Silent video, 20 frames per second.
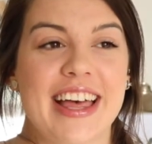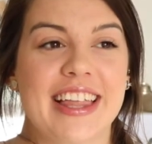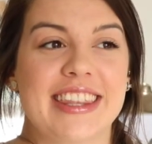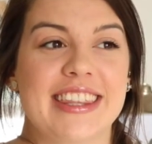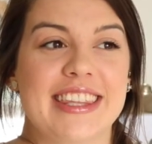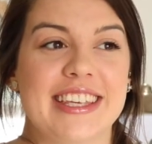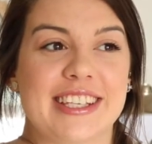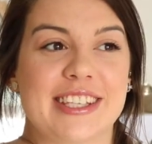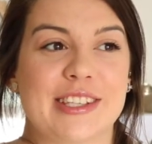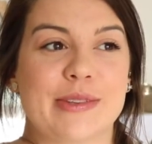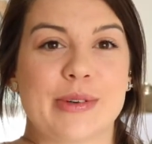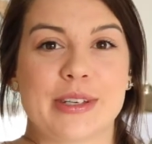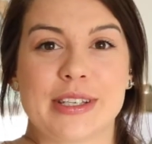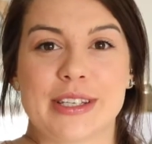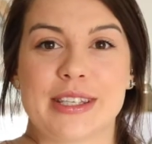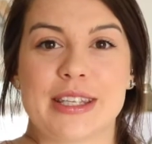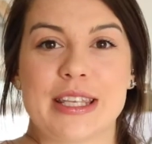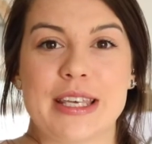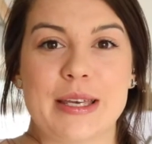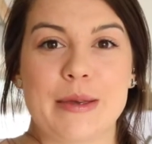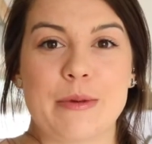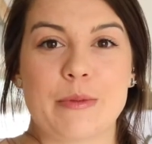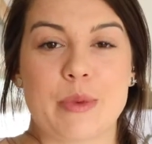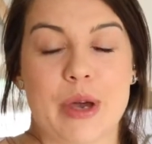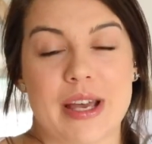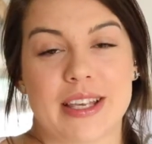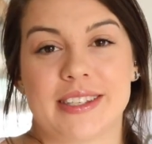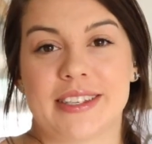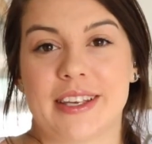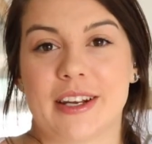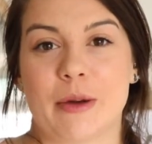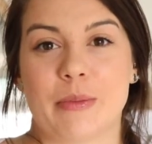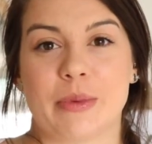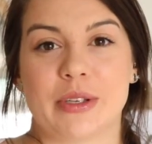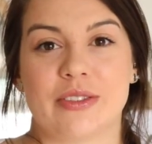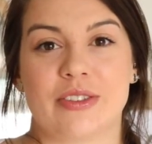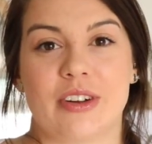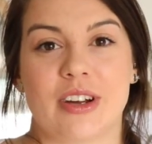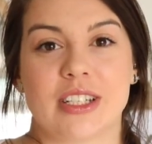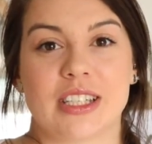this was the best setup
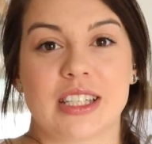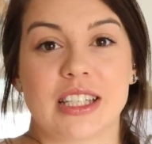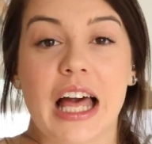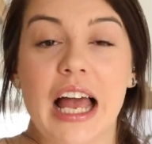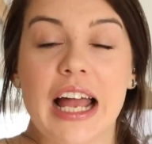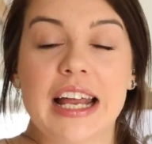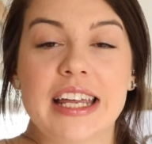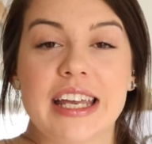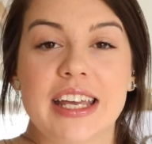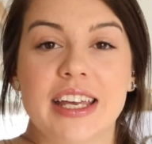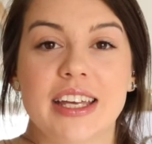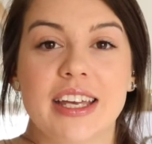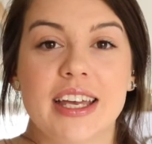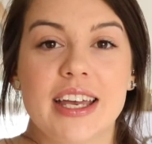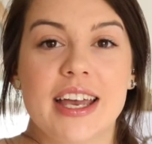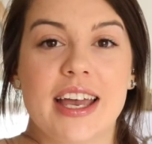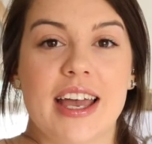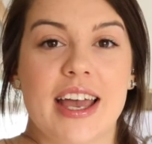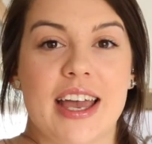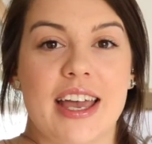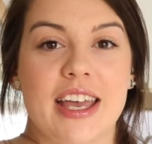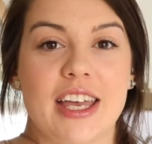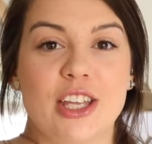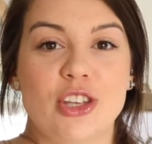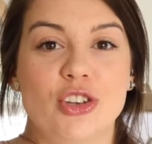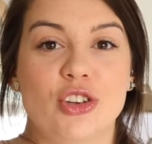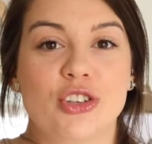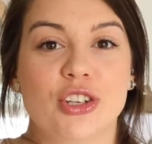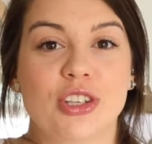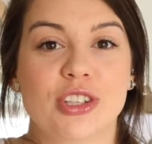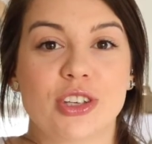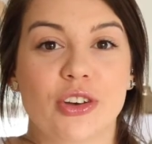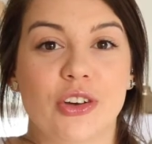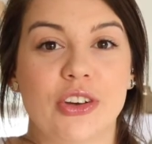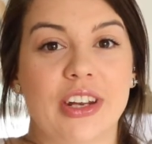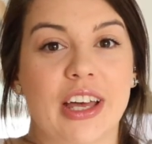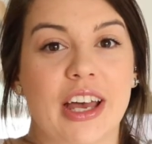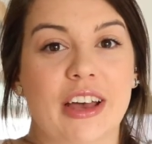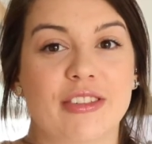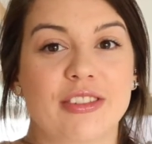as far as lighting, and you're just
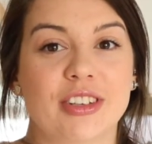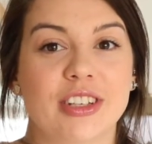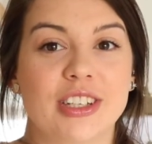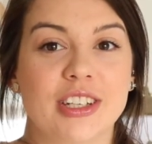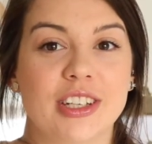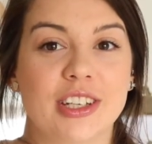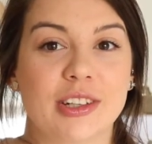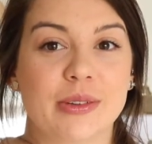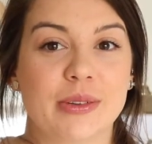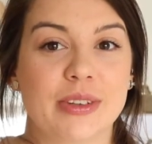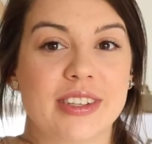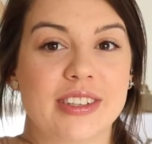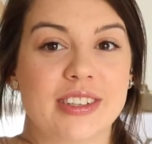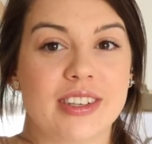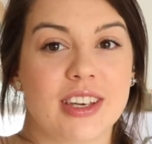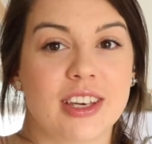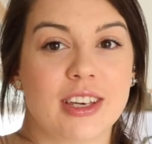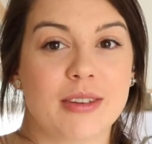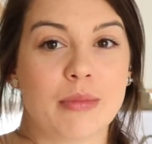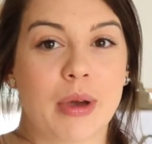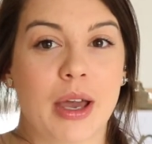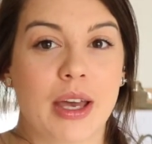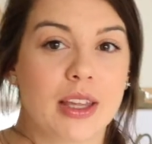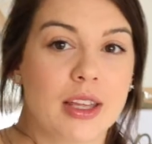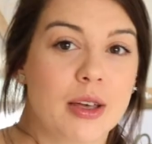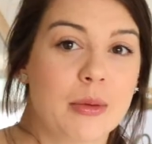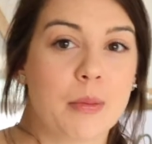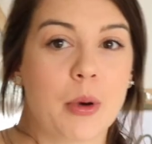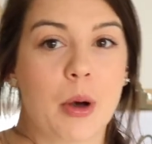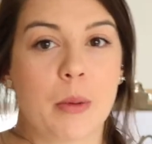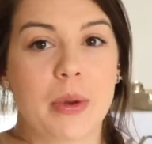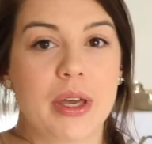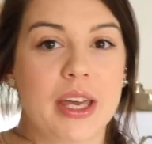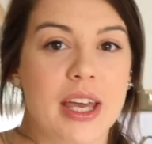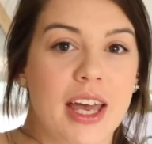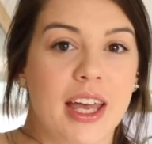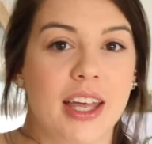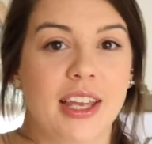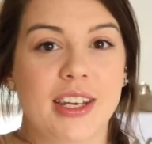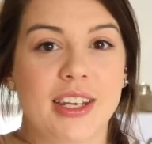going to have to deal with seeing my bobby
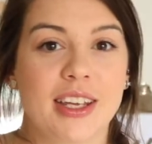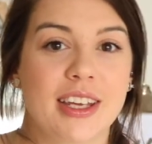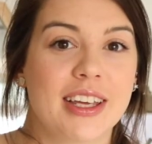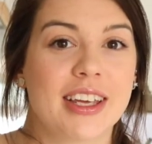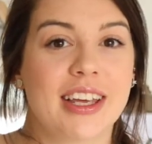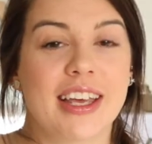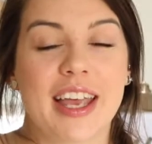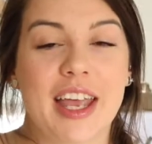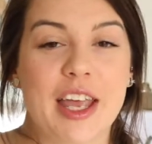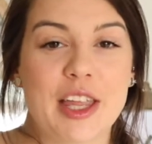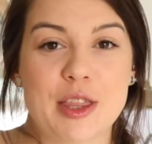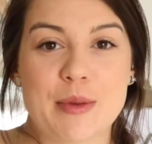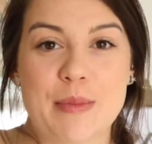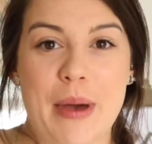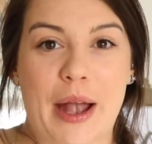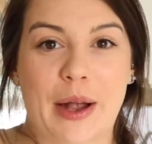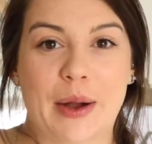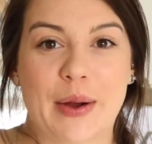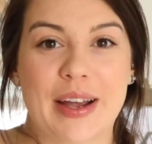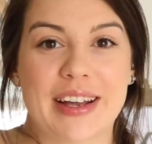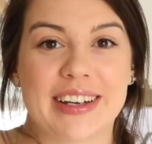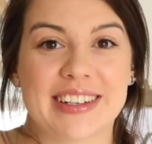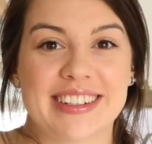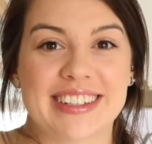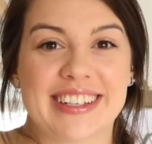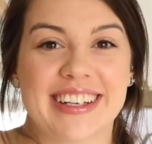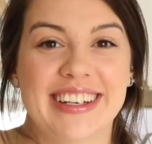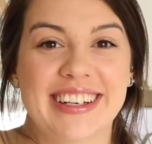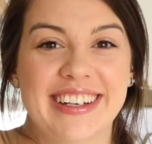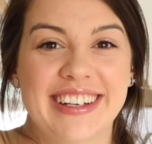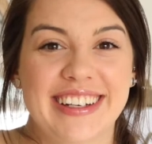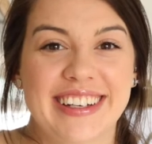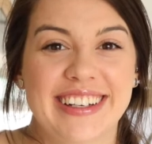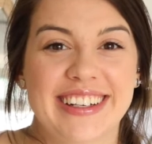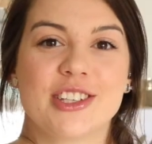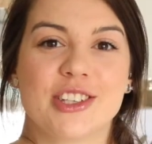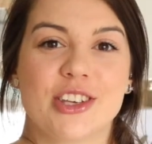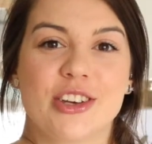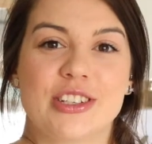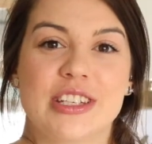head in the background.
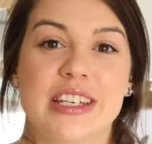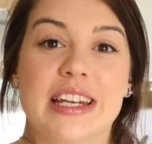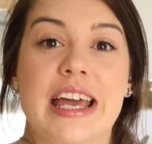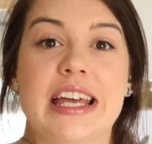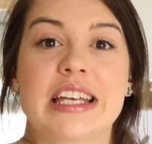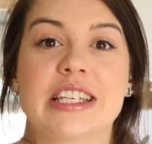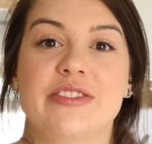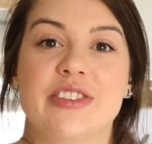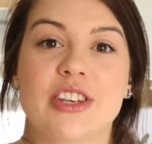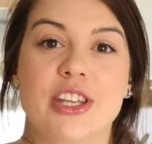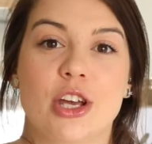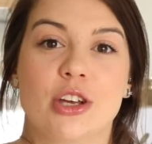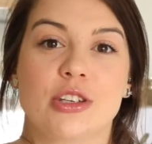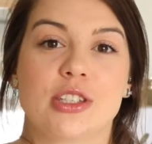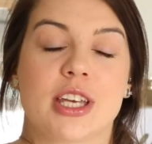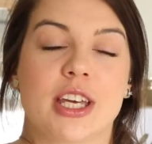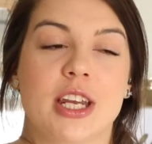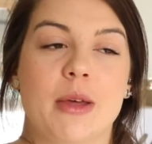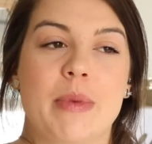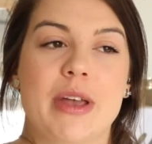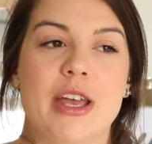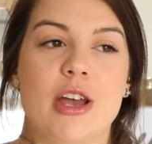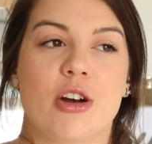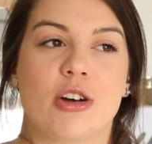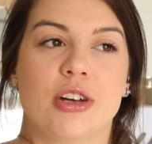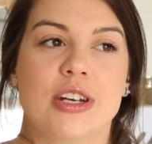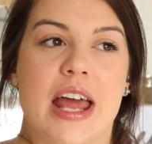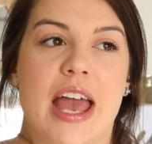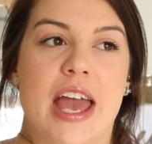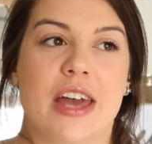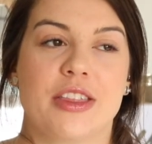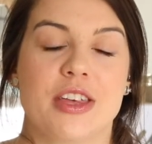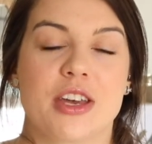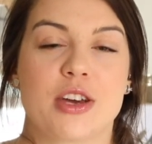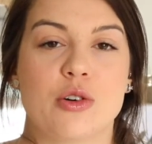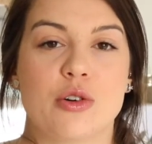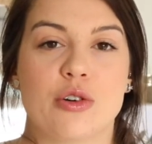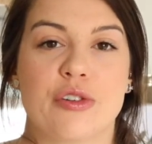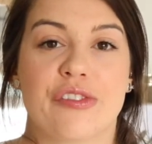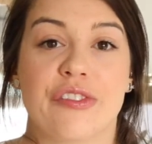So today's video is going to be on
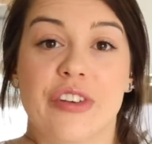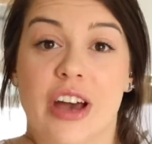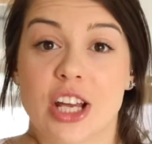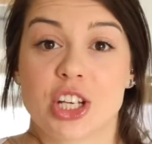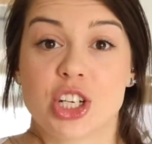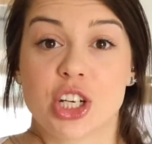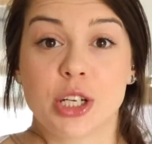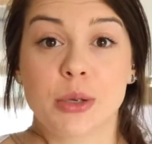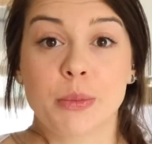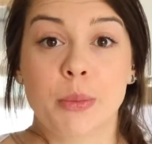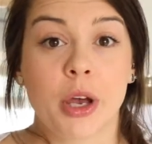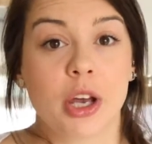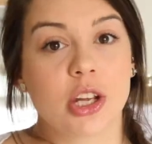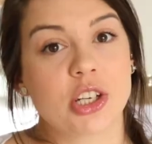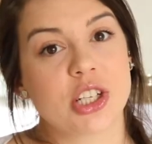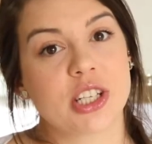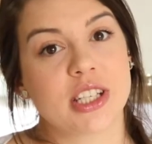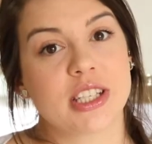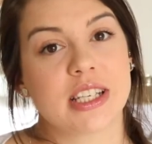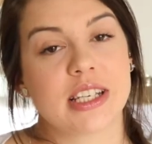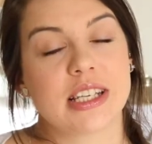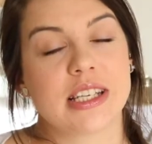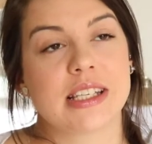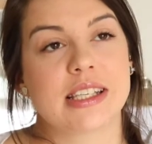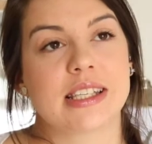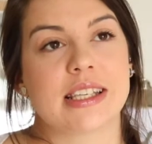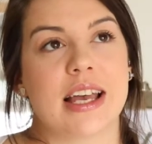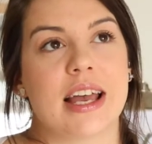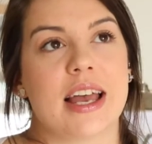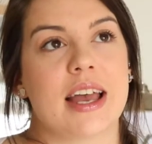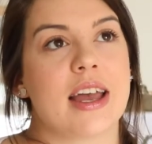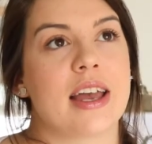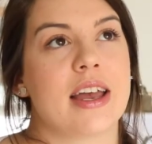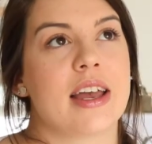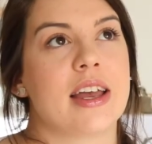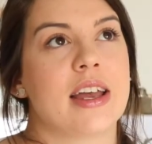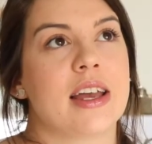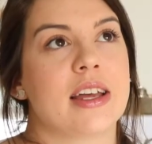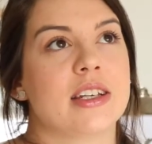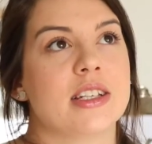ethical fashion purchases
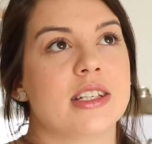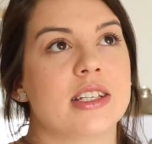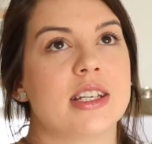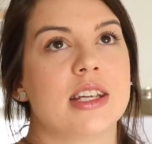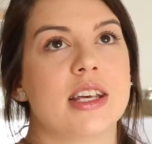and